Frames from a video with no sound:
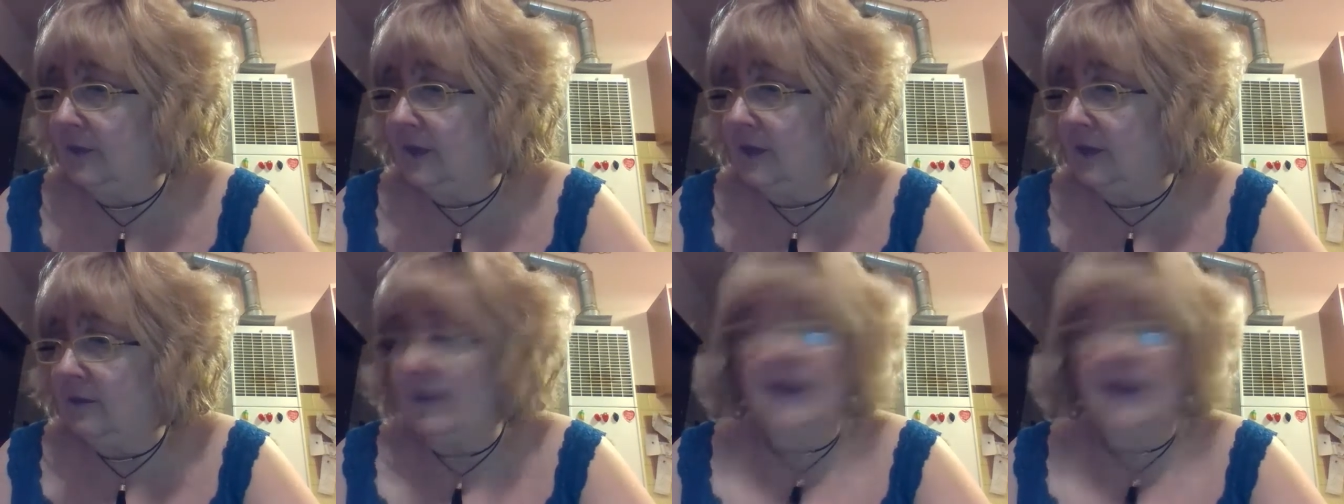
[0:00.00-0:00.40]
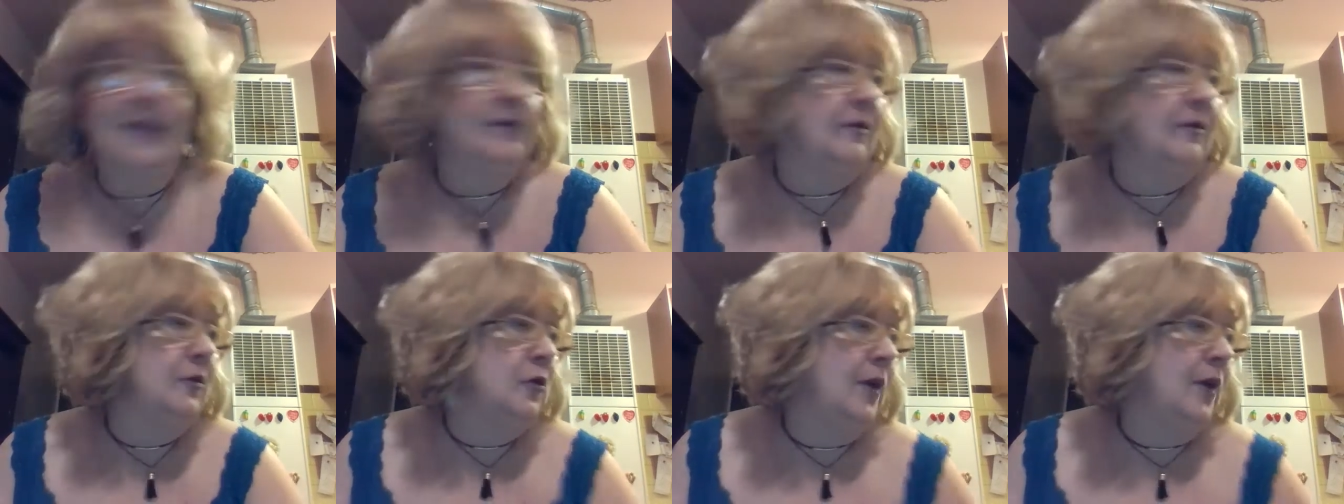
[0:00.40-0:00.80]
Best
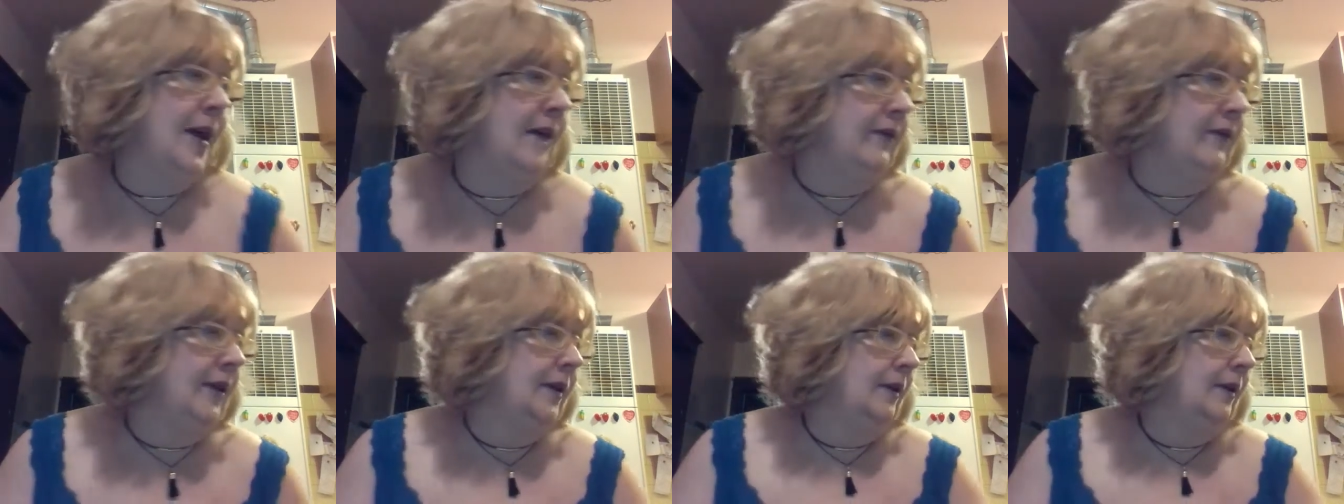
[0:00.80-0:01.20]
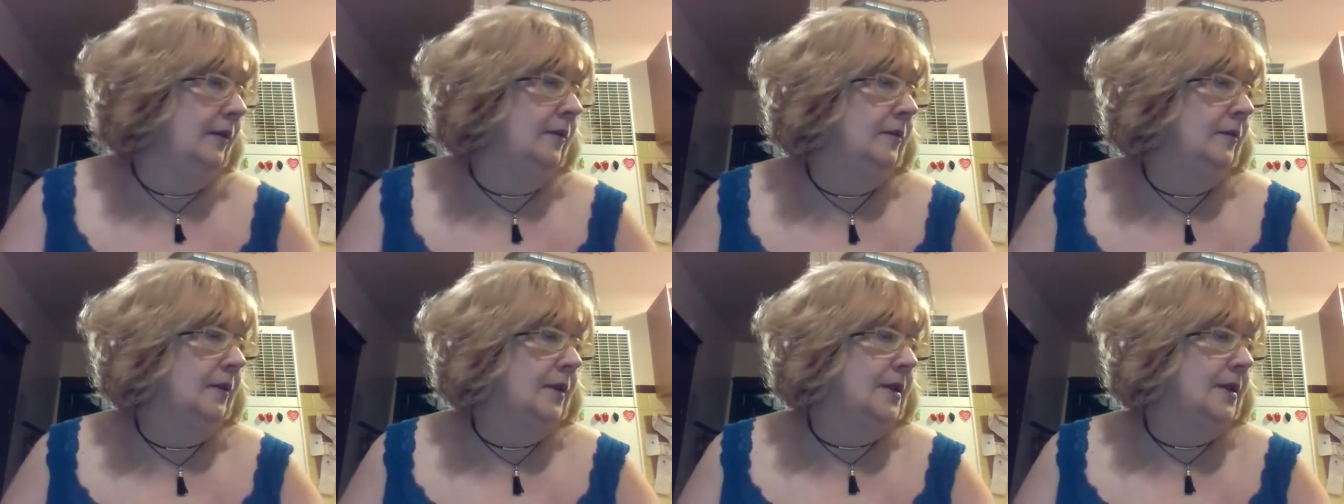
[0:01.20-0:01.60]
for traveling.
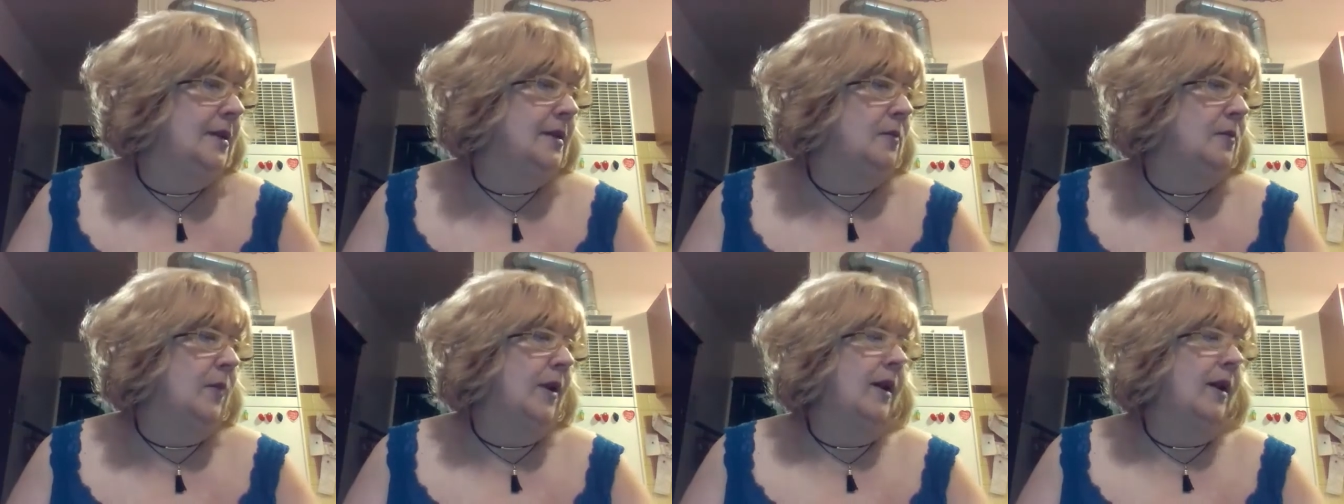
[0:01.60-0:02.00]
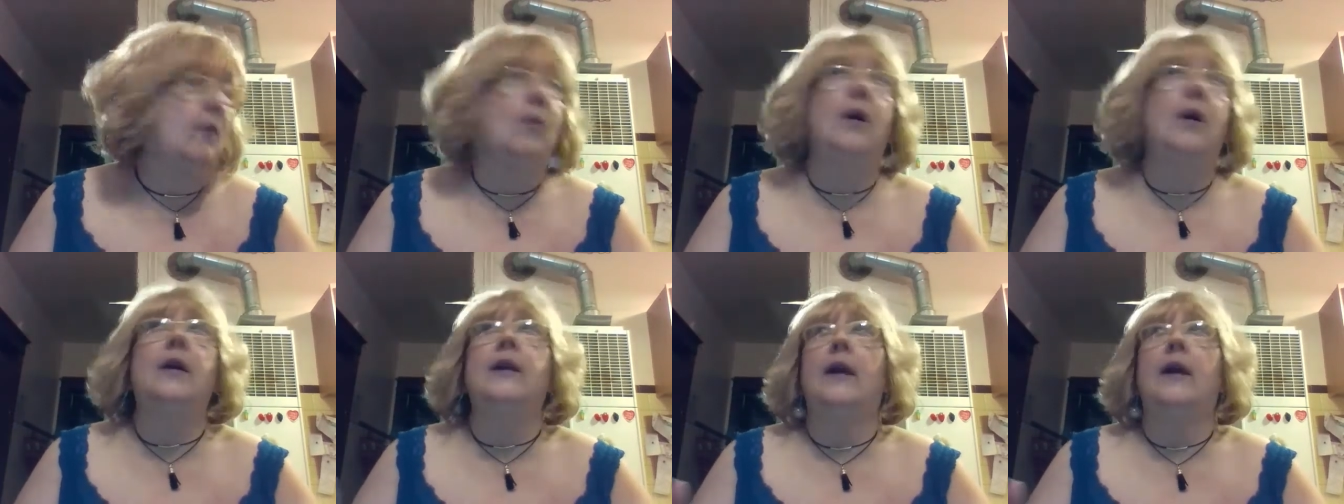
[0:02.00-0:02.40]
This is what I
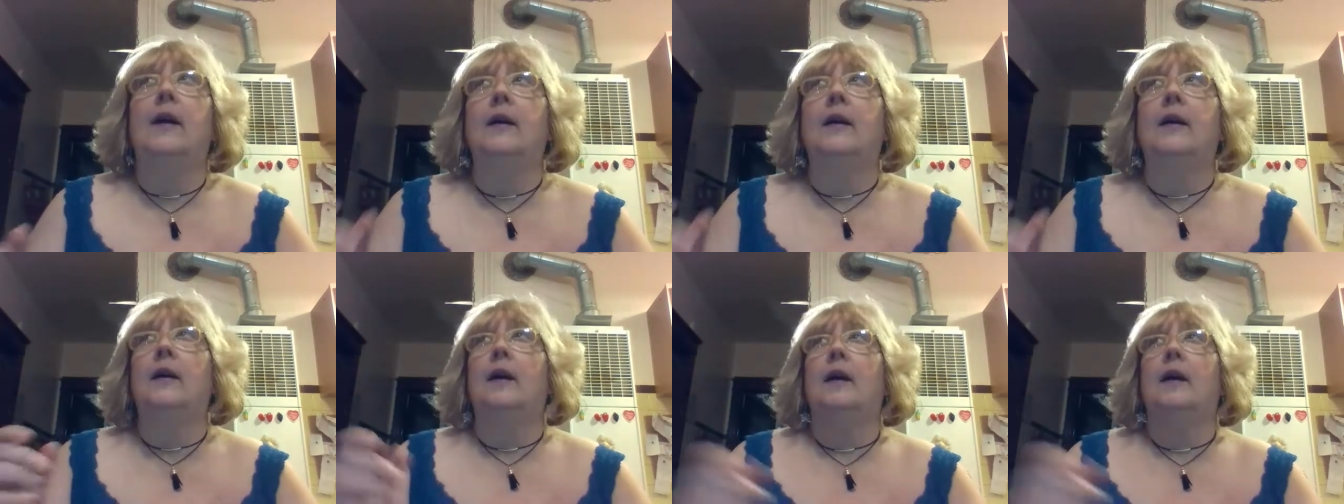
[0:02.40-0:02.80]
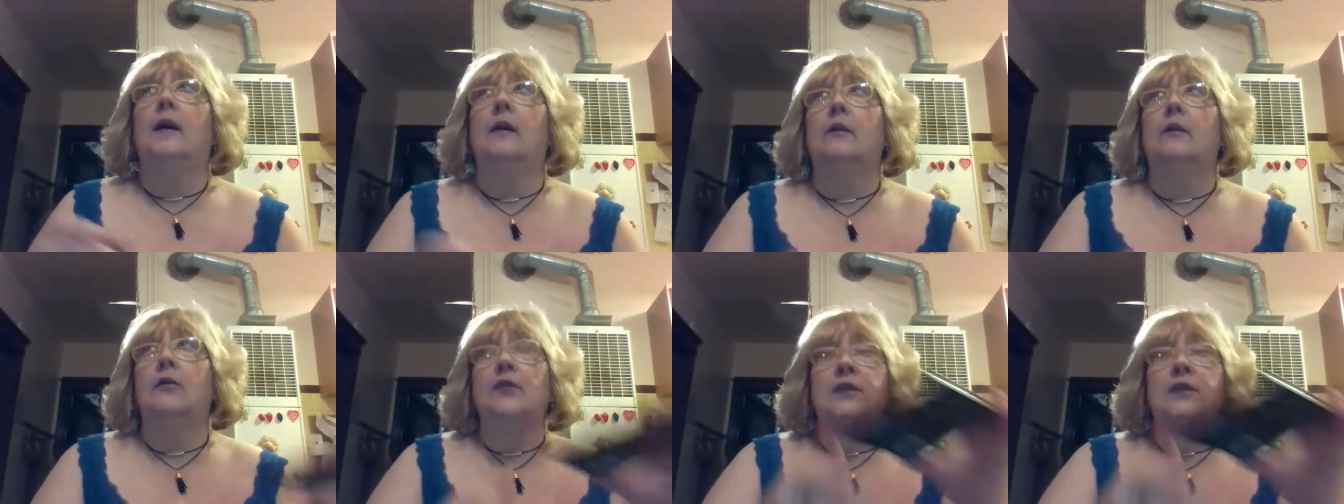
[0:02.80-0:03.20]
want
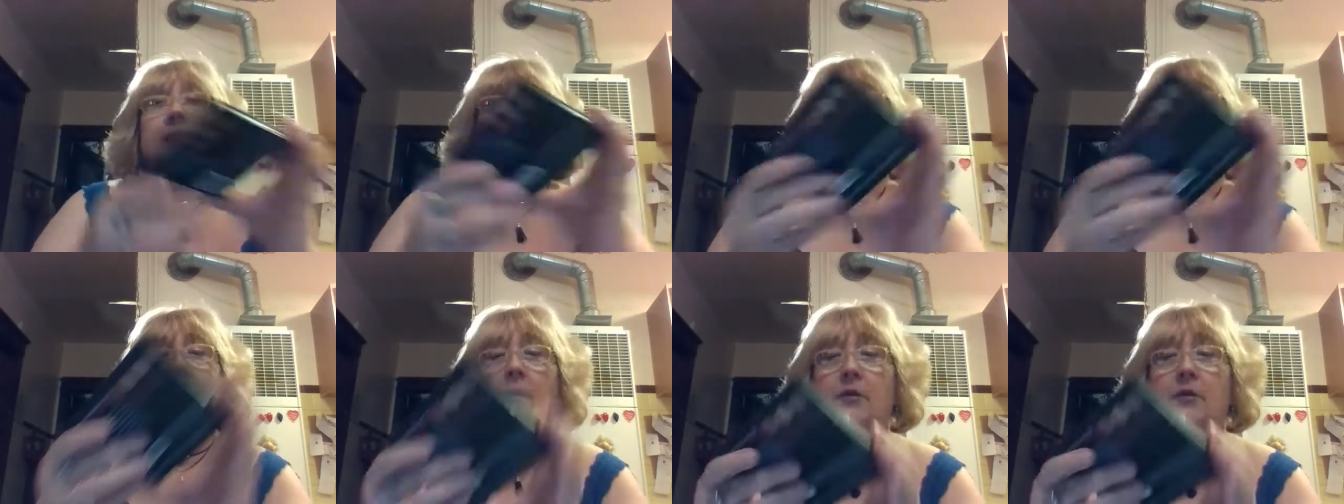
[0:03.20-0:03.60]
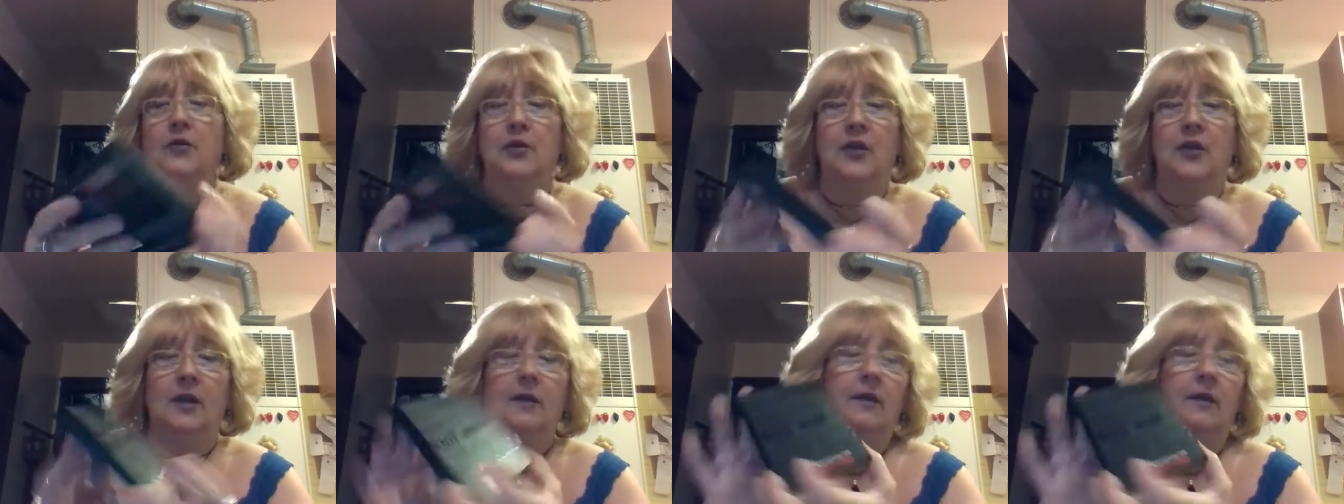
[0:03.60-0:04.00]
on Christine Young's
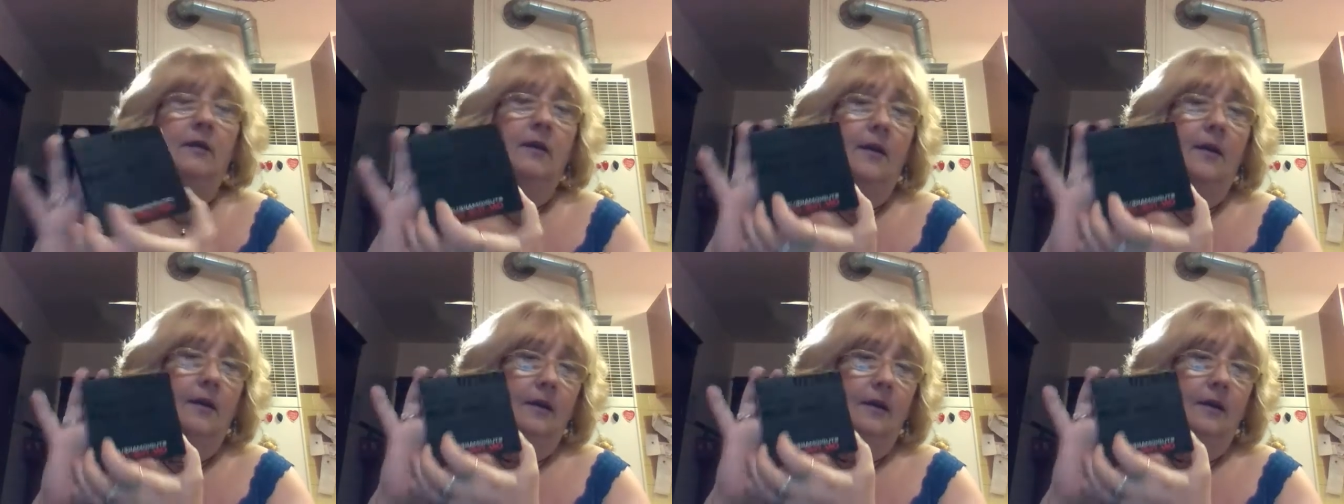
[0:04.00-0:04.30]
channel.